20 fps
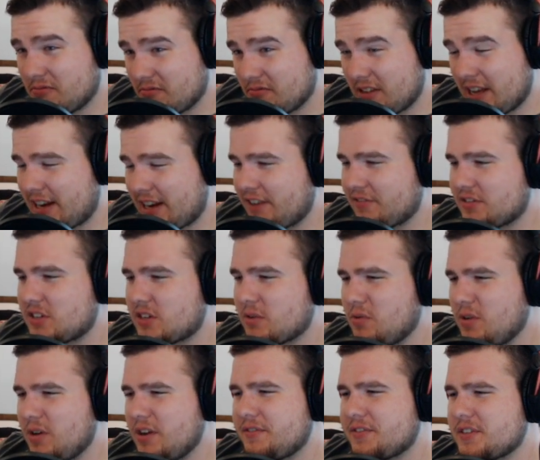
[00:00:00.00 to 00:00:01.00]
Like, if
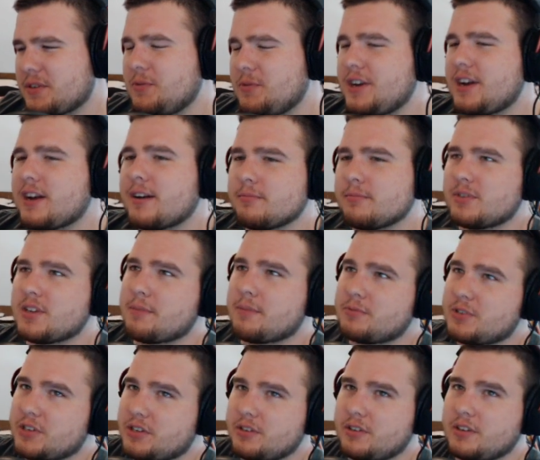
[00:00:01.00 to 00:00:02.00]
someone comes up
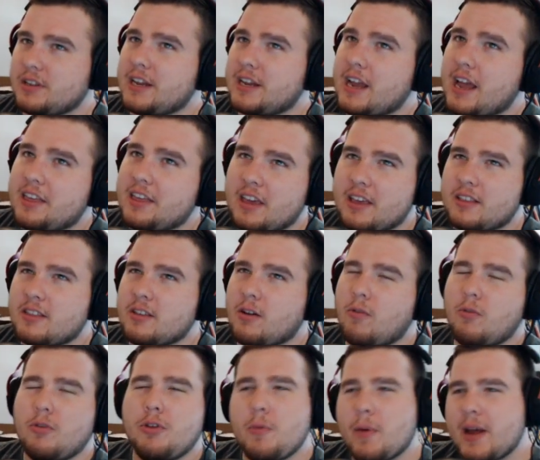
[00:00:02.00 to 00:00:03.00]
to, like, the
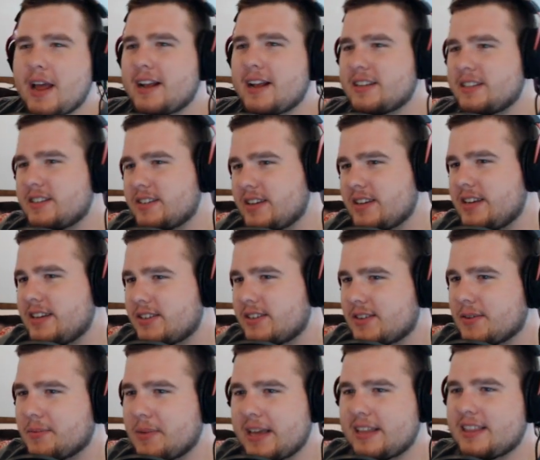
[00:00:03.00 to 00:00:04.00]
only way I could see is
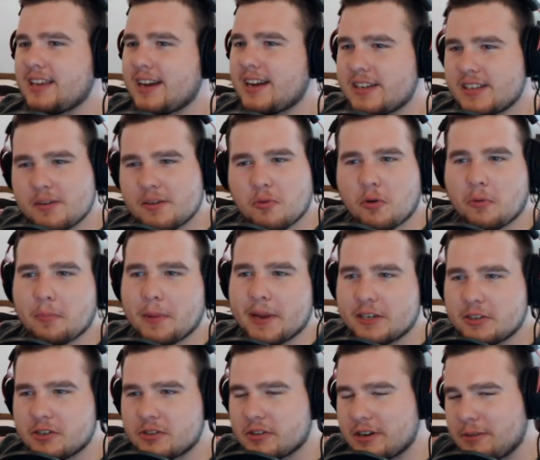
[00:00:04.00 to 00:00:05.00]
to make the idea more
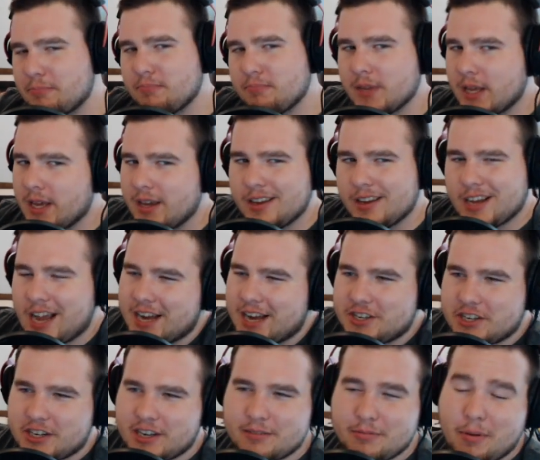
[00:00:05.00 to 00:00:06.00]
mainstream. I
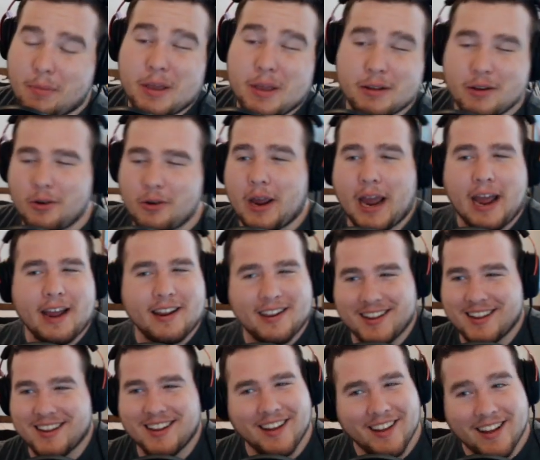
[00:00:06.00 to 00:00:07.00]
mean, okay,
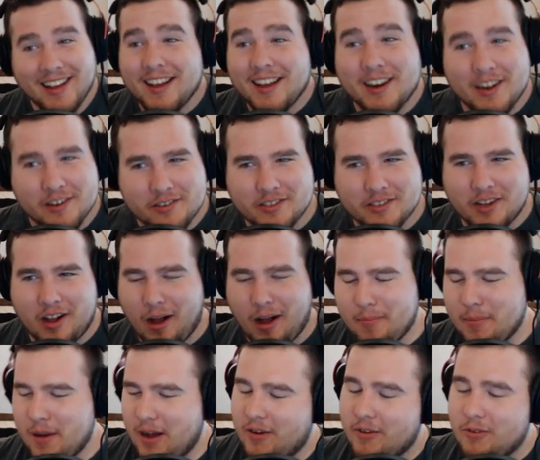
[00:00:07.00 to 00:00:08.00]
here's the
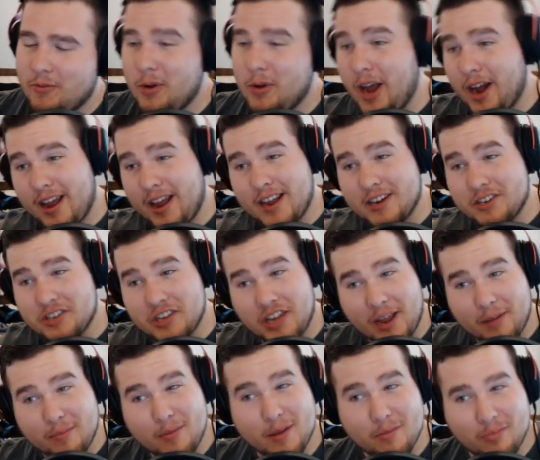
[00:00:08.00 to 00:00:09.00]
cop out. We got to
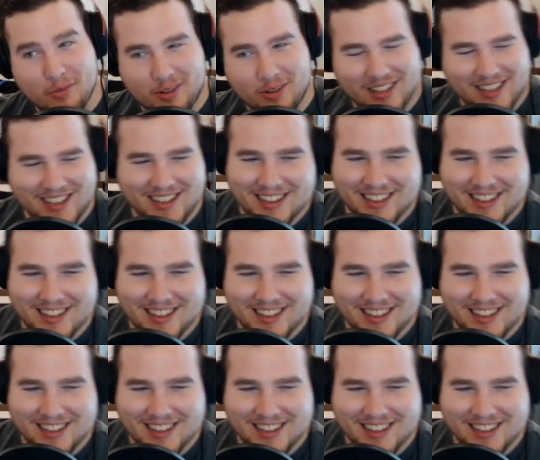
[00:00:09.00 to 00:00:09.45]
educate people.